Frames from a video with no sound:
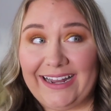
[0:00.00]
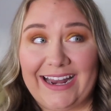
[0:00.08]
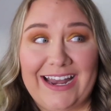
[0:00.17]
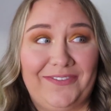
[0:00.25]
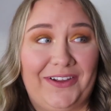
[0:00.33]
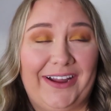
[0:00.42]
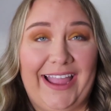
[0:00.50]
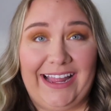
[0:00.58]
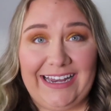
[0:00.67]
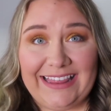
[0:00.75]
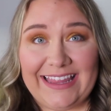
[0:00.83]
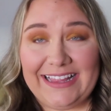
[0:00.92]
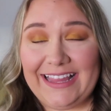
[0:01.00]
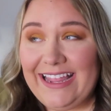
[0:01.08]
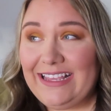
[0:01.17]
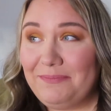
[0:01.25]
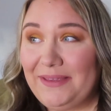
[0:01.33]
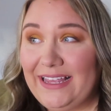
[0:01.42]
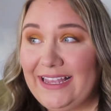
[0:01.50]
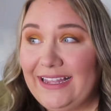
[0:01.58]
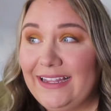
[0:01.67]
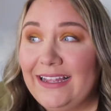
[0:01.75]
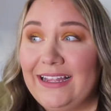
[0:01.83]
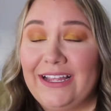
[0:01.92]
And if you're anything like
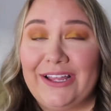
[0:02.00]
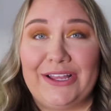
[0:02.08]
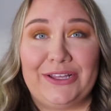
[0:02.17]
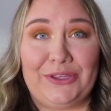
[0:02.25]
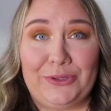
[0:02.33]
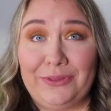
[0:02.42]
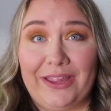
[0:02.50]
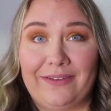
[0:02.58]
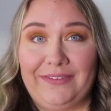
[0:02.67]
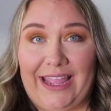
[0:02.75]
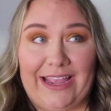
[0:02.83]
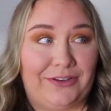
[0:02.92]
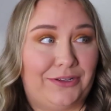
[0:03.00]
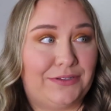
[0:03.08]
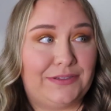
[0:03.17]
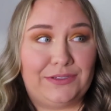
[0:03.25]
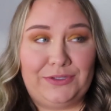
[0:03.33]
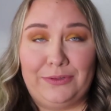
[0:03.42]
me, you love candles.